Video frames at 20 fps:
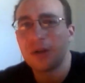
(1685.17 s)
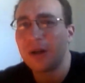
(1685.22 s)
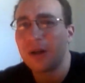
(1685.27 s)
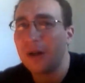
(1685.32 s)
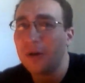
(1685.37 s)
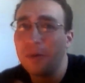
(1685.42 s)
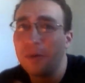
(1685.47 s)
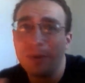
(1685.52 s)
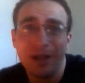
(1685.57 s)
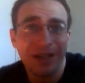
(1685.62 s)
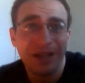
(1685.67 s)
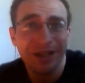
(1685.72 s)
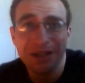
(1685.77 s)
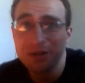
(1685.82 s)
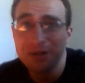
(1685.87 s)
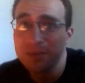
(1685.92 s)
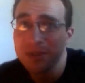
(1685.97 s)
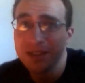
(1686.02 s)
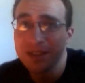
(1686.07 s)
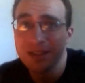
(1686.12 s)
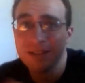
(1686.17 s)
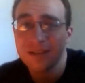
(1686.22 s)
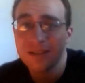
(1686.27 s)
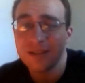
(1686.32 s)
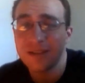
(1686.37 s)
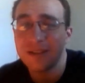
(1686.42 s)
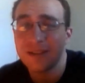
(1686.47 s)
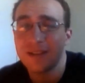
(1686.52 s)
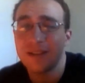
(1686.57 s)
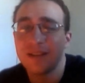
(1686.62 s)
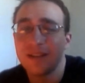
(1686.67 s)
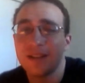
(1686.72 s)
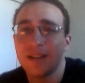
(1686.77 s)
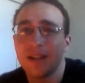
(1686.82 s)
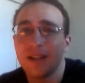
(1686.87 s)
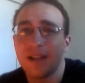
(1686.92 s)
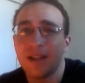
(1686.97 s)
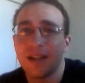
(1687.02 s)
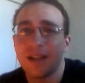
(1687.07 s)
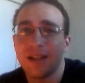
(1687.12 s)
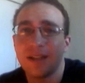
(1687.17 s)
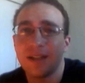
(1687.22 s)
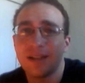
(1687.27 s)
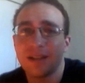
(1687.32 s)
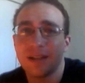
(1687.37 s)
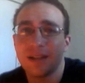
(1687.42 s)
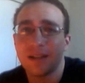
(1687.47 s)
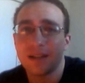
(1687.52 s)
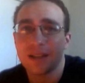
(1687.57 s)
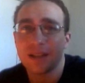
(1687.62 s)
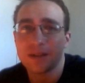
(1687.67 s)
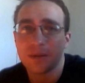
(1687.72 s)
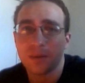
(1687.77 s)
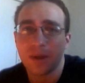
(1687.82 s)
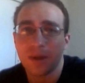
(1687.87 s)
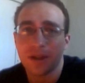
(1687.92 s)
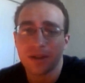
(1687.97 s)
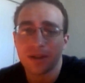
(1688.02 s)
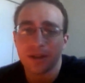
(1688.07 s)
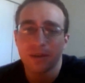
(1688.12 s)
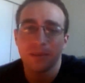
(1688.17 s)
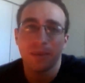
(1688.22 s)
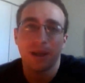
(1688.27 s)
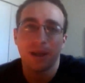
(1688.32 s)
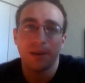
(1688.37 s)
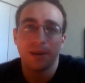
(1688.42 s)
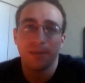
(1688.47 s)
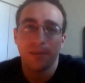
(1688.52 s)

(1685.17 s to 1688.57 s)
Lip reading: I hope it helps, and thanks for watching. Bye.